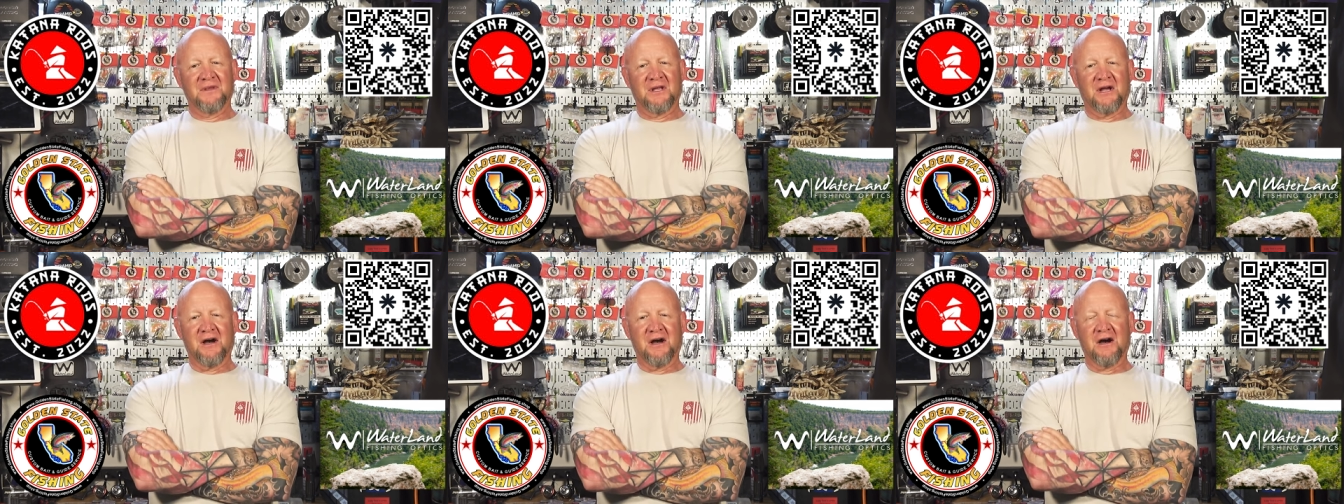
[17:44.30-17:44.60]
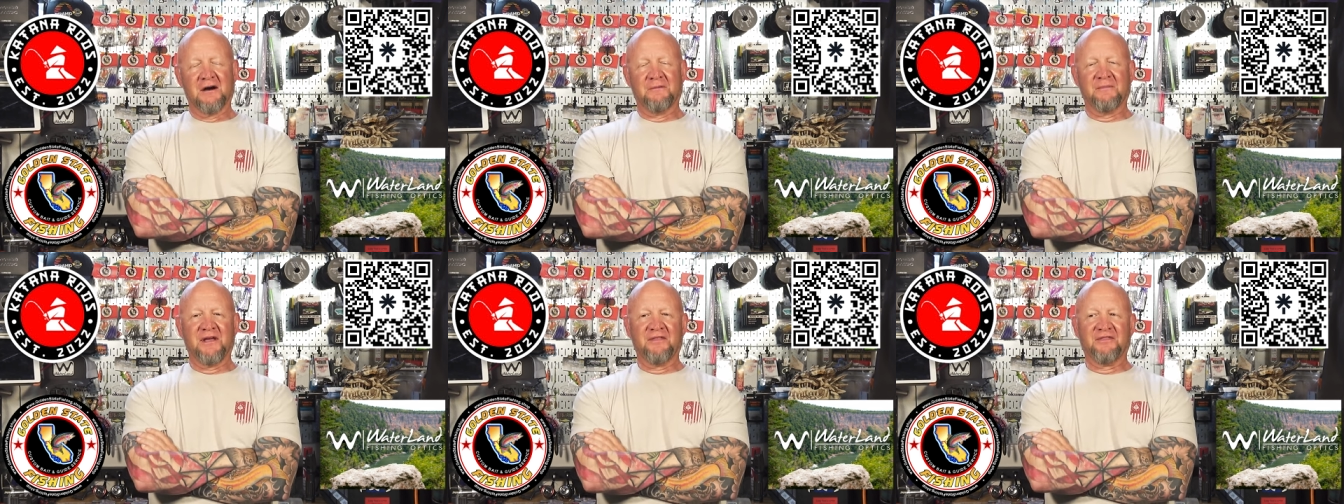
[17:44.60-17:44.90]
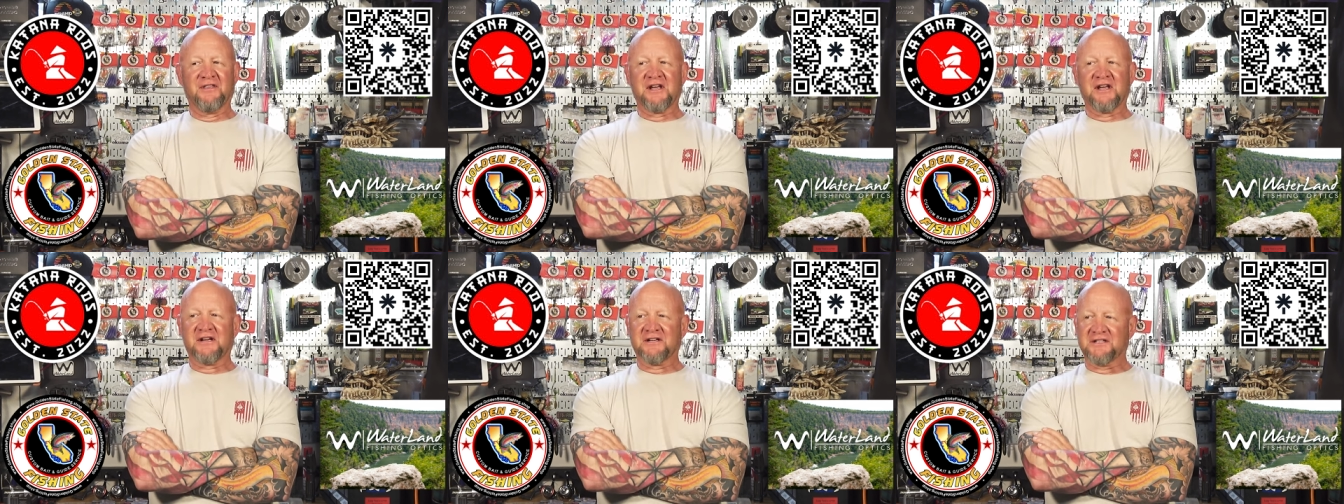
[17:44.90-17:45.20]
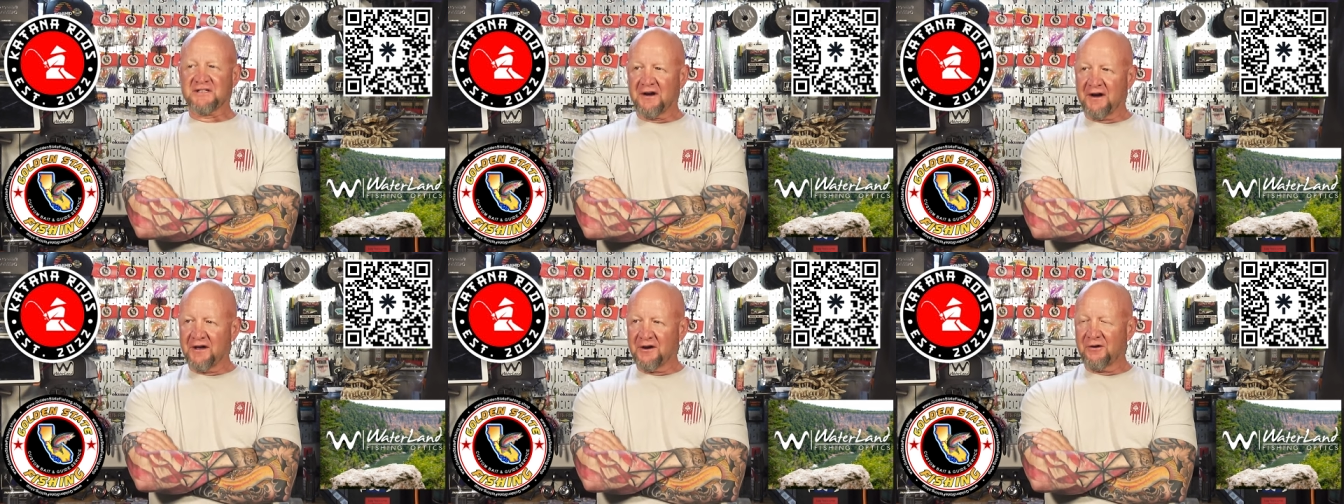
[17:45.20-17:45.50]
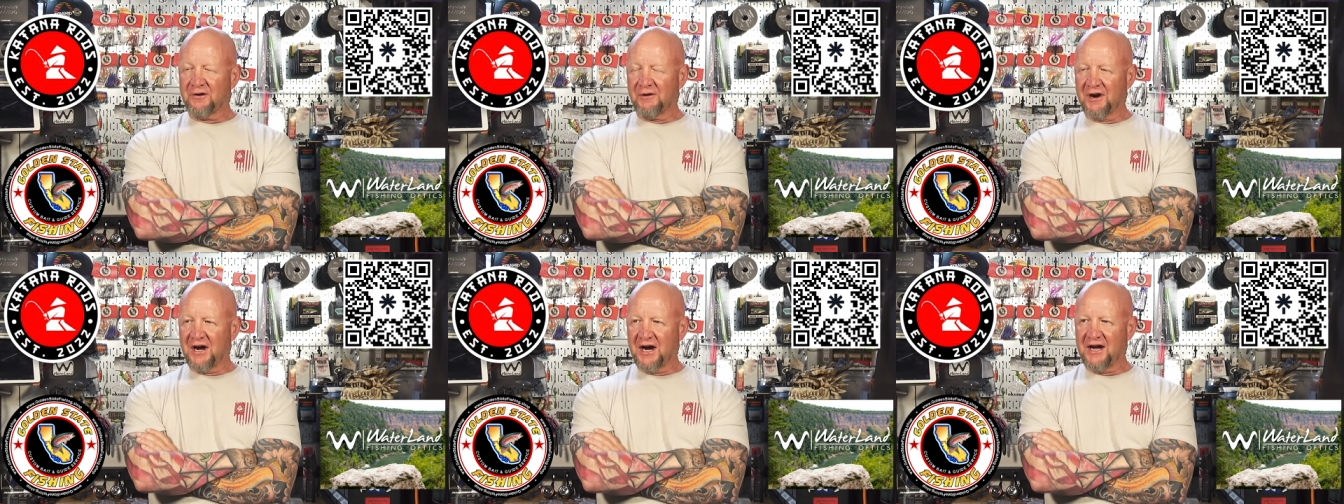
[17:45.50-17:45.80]
Um, and the katana
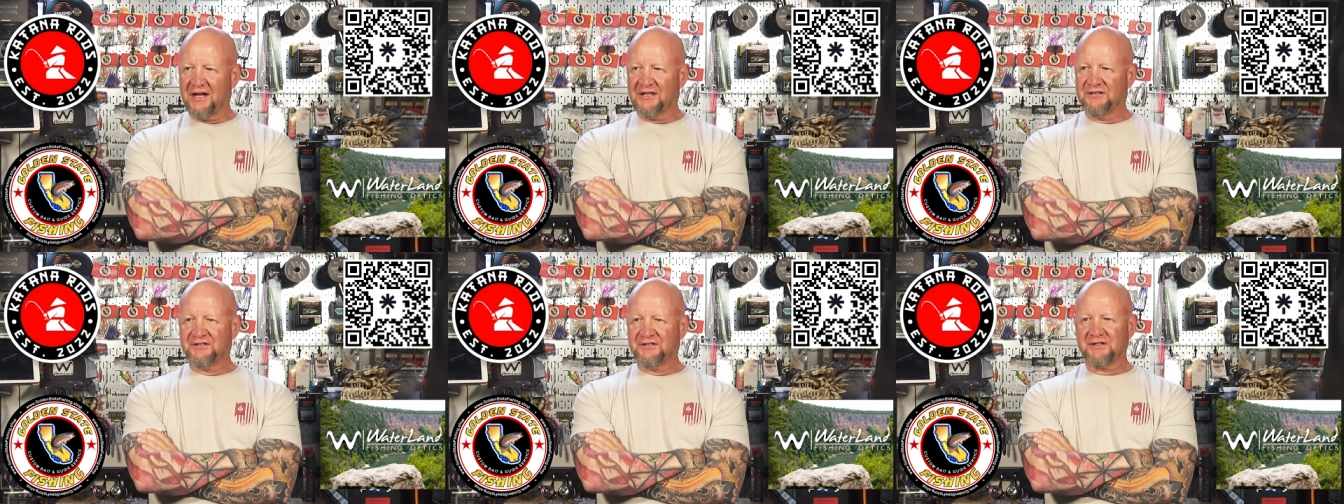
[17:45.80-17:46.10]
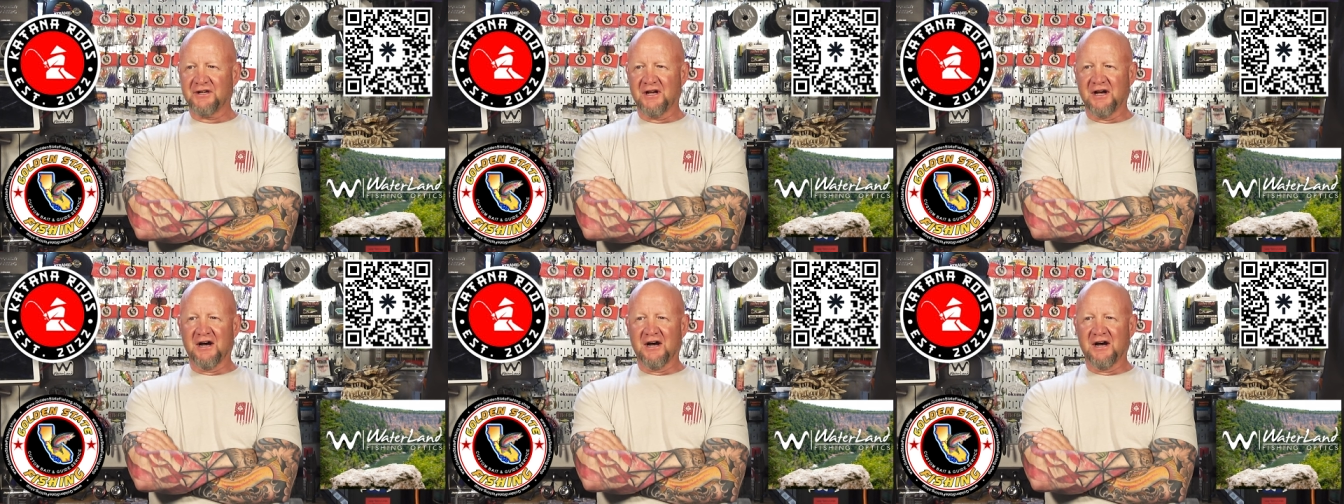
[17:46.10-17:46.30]
rods,